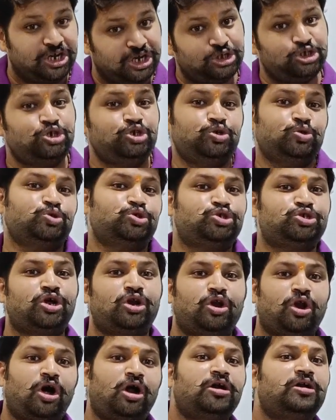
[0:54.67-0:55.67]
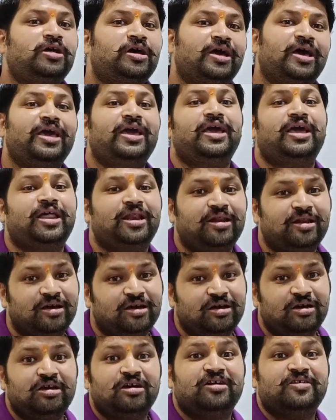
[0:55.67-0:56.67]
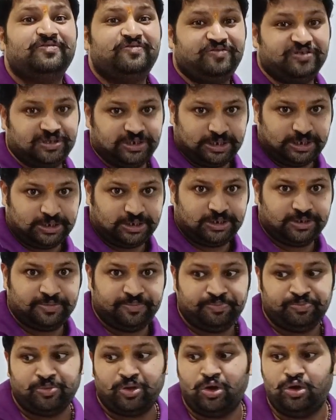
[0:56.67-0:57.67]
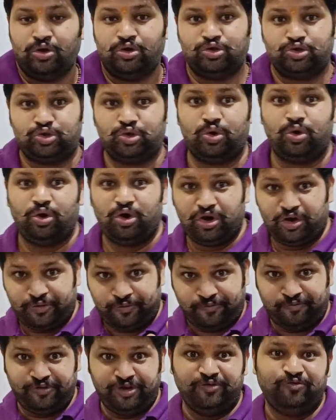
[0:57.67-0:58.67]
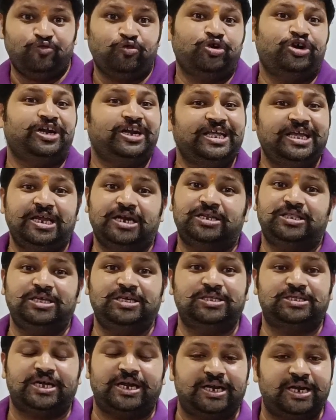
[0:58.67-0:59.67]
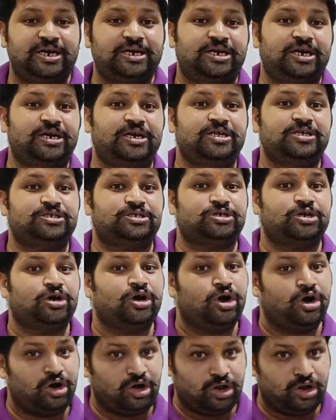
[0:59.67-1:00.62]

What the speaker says: used a lot in physics. So we would need these identities a